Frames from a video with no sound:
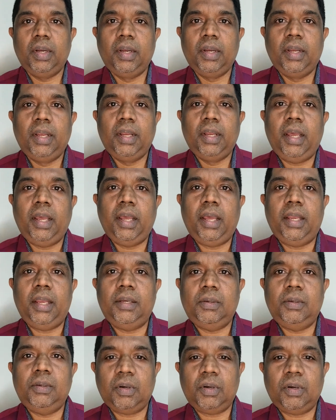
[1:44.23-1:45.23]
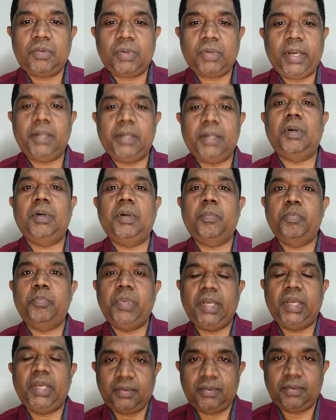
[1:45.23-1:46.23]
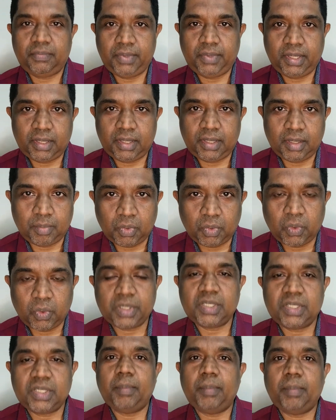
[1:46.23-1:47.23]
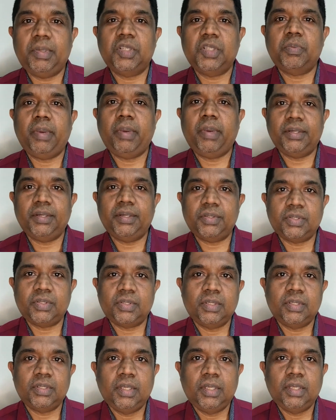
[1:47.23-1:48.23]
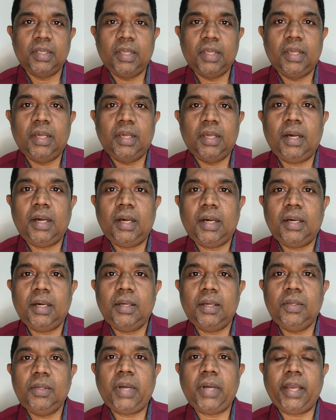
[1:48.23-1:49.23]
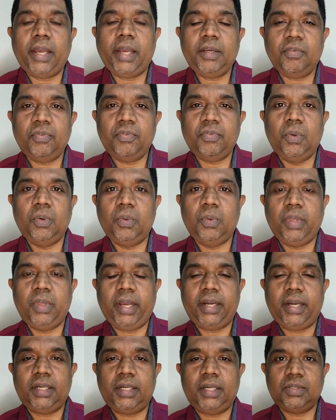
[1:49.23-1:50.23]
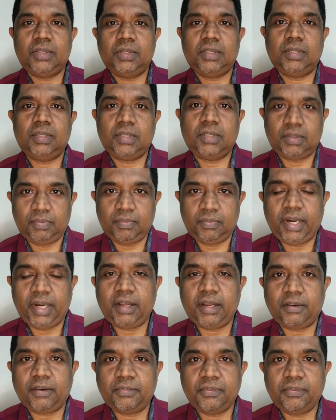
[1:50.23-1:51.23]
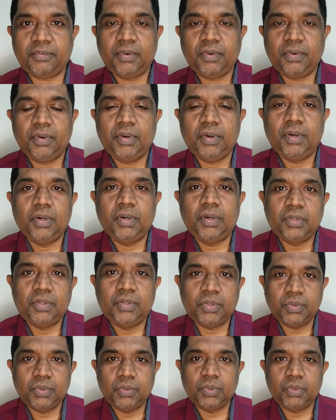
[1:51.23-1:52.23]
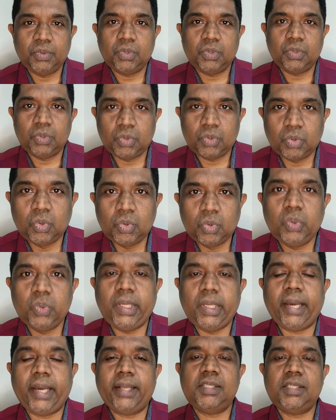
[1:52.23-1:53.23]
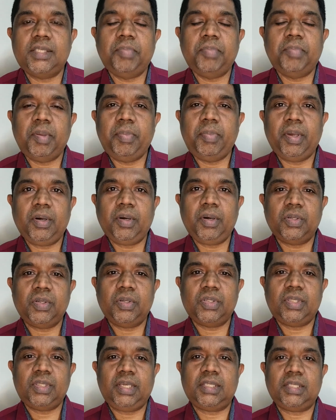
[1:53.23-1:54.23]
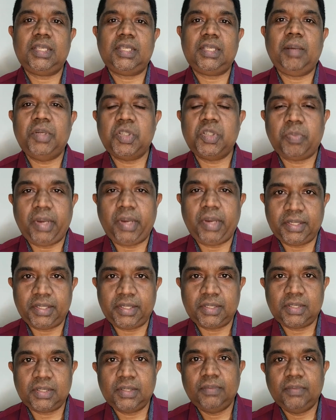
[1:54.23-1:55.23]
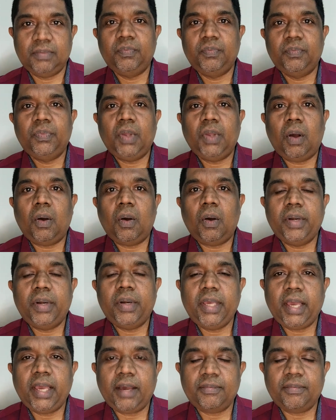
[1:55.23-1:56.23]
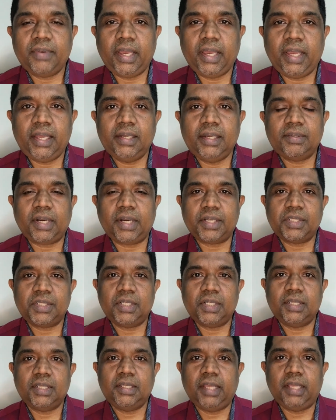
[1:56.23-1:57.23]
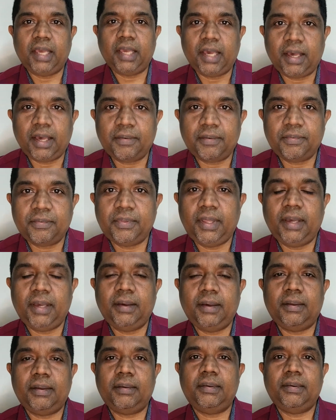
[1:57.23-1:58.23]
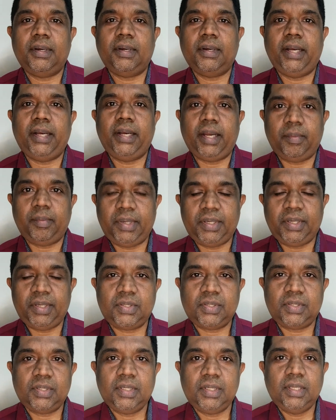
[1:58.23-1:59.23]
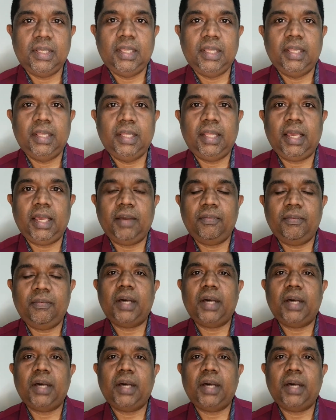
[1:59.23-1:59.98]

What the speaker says: and you are trying to compete with the more established players, you kind of know that it is very tough to do that, simply because the established players already have gained traction. They have their database, they have large